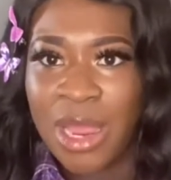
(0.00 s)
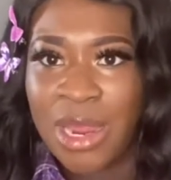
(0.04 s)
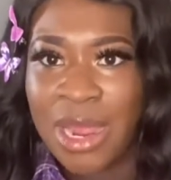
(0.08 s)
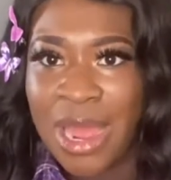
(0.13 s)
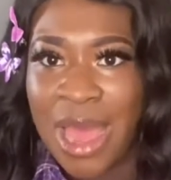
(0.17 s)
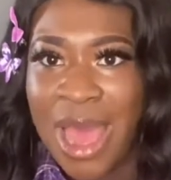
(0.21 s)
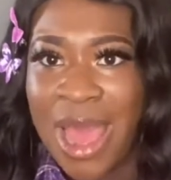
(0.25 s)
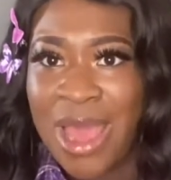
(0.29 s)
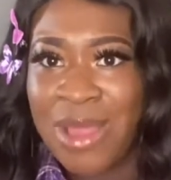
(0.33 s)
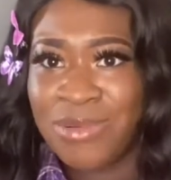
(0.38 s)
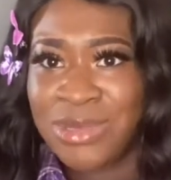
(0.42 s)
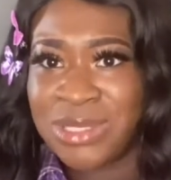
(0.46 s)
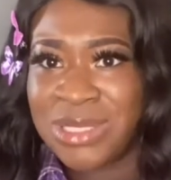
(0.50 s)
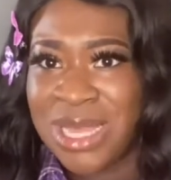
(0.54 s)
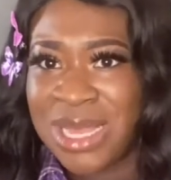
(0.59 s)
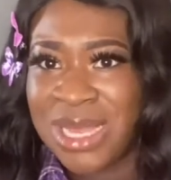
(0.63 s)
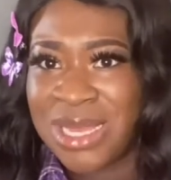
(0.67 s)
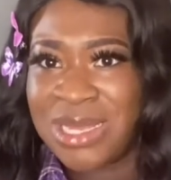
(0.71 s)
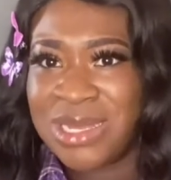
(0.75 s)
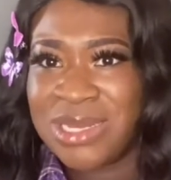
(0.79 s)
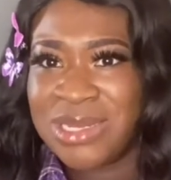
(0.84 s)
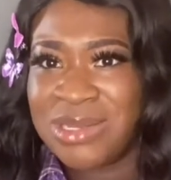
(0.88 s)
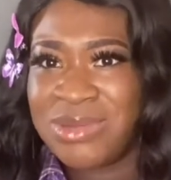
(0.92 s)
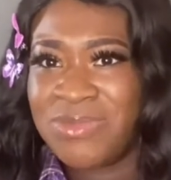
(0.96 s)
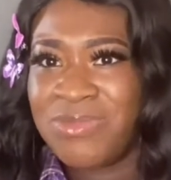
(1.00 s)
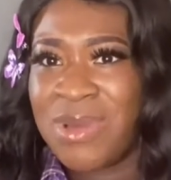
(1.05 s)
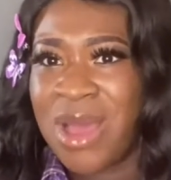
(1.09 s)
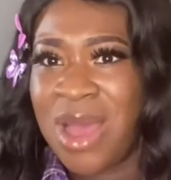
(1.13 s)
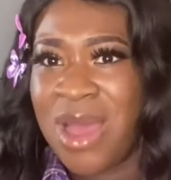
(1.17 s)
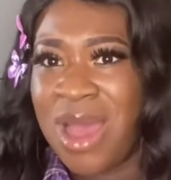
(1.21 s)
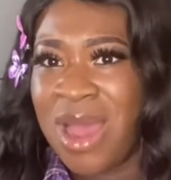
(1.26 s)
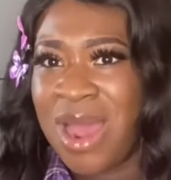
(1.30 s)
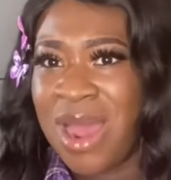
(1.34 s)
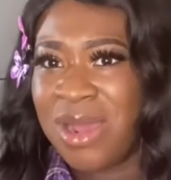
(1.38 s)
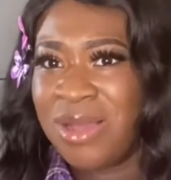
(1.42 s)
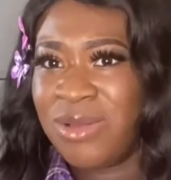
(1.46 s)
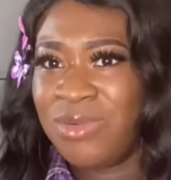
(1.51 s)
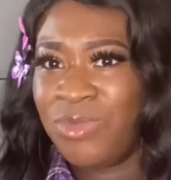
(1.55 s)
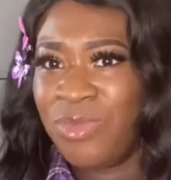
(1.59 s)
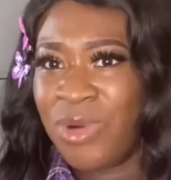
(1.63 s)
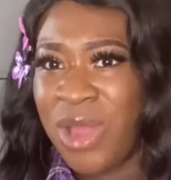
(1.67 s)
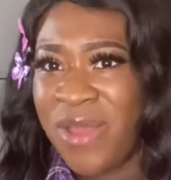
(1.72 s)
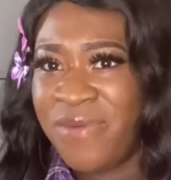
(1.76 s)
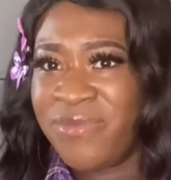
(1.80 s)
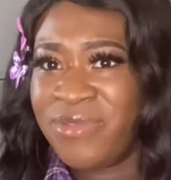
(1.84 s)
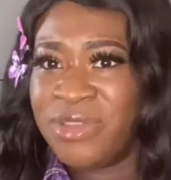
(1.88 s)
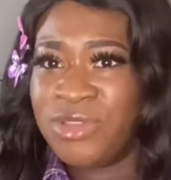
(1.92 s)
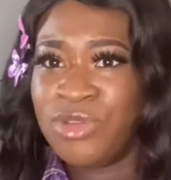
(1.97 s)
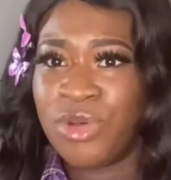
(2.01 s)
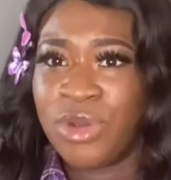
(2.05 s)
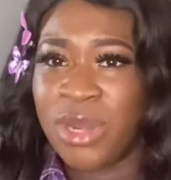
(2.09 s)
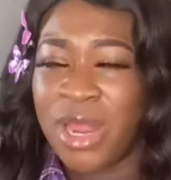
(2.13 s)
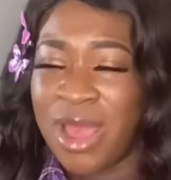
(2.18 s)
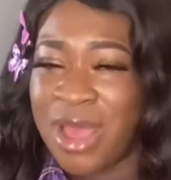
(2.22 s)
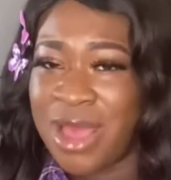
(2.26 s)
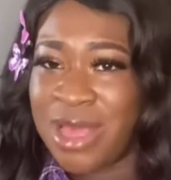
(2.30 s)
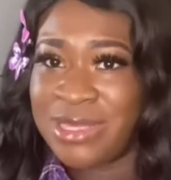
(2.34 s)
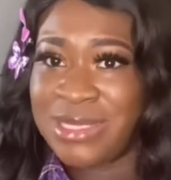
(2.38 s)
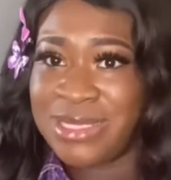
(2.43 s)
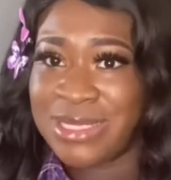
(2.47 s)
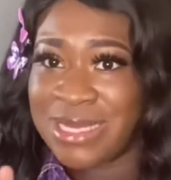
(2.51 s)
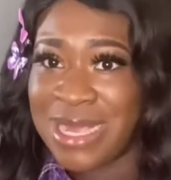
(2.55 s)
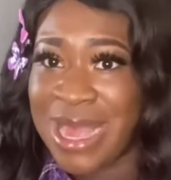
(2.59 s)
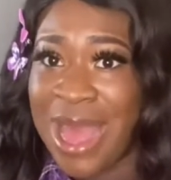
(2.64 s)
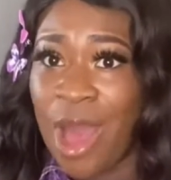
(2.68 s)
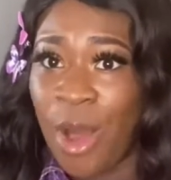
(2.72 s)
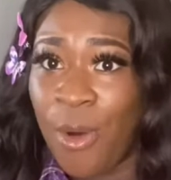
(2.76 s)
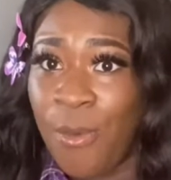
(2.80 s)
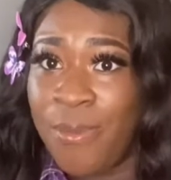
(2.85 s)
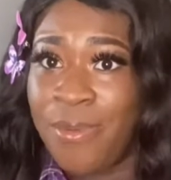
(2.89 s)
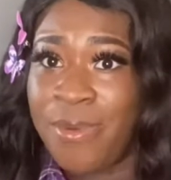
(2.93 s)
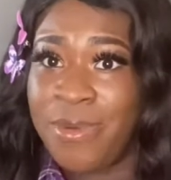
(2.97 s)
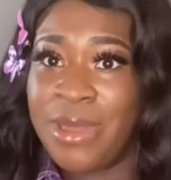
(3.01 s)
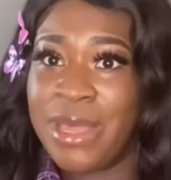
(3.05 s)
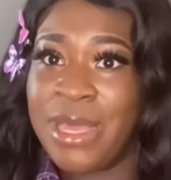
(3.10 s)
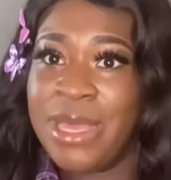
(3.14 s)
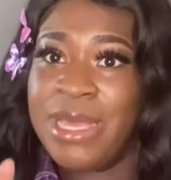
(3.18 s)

I was like, whatever's on her scalp